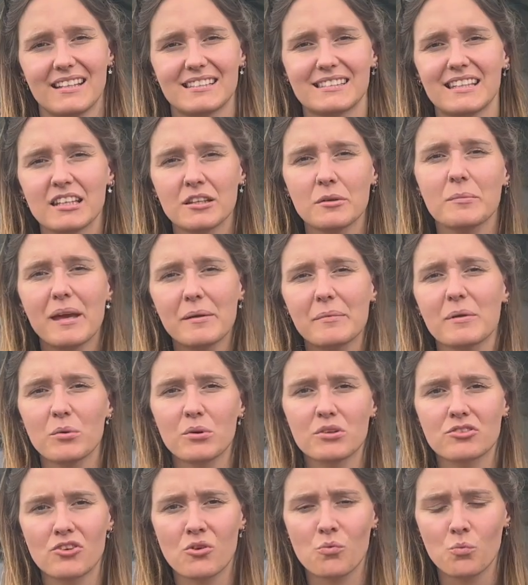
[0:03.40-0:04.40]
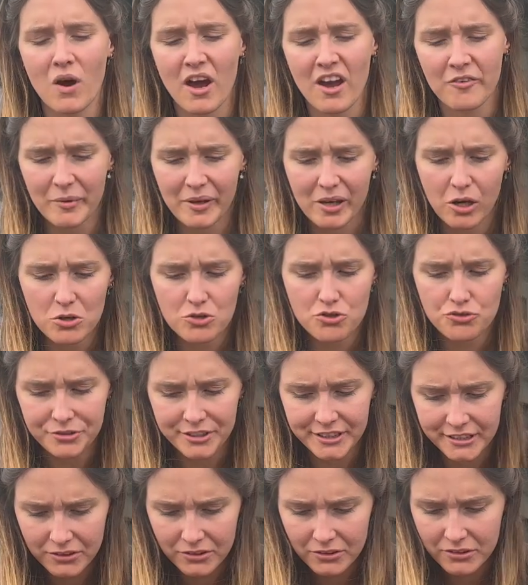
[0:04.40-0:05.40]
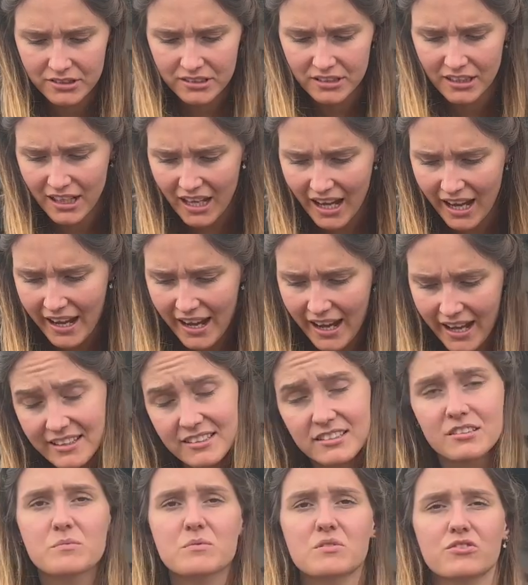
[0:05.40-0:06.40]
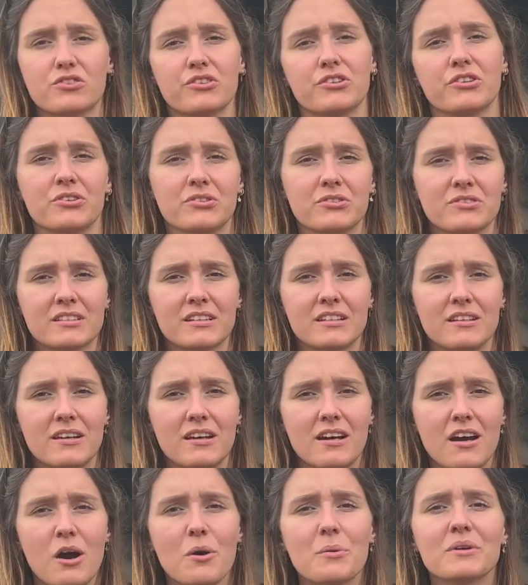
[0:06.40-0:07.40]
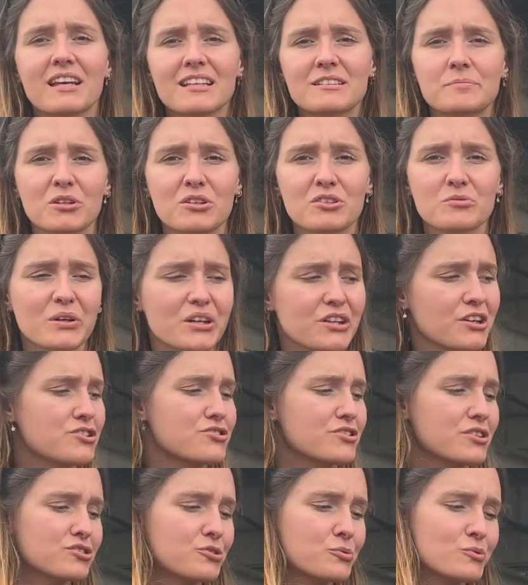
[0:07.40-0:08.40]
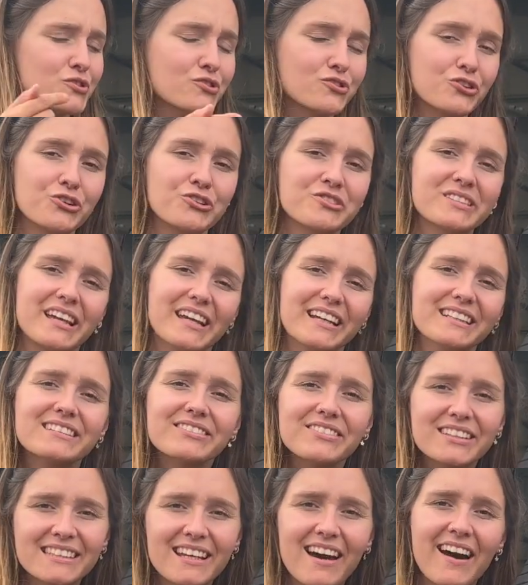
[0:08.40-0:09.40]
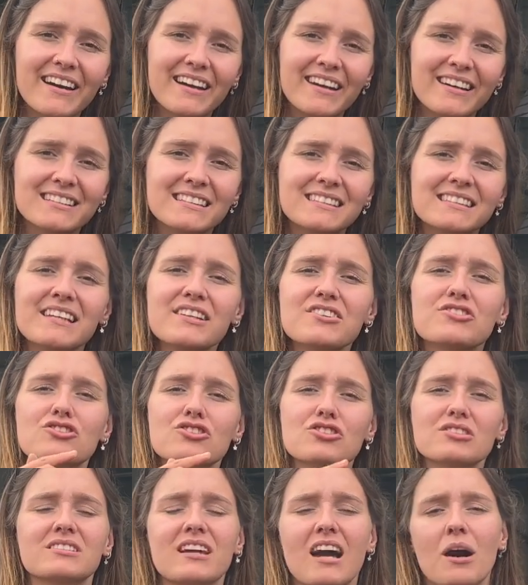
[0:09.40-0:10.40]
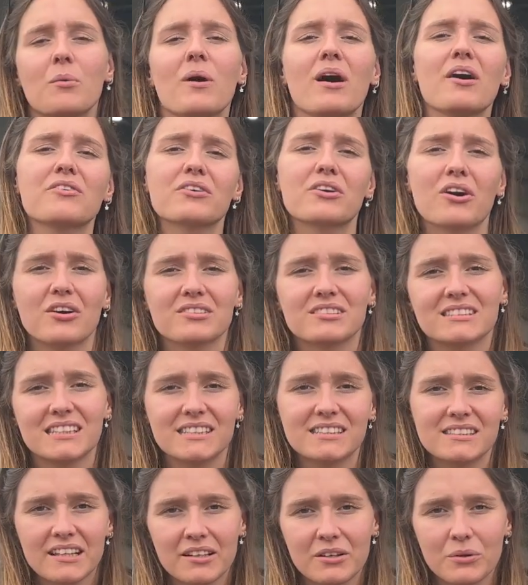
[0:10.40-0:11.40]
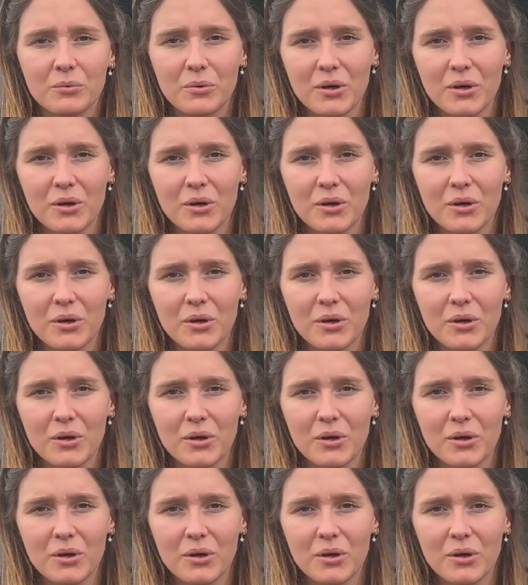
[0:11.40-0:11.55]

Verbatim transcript: So you may be wondering why have we got drills and some screws? Well that's because we're going to drill some screws into the tyre to see just how well the ContiSeal